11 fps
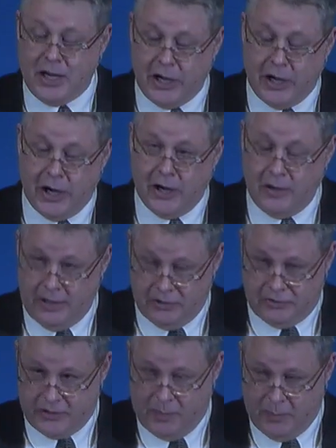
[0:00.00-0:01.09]
here is
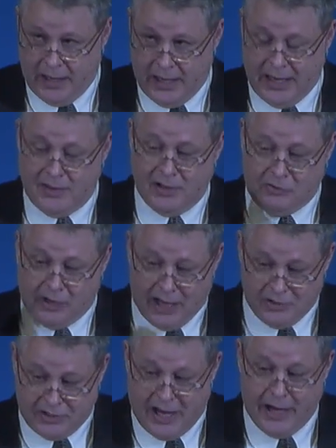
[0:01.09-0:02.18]
somebody that's
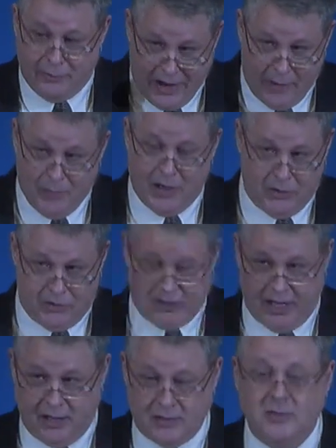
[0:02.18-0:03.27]
lost sight of imminency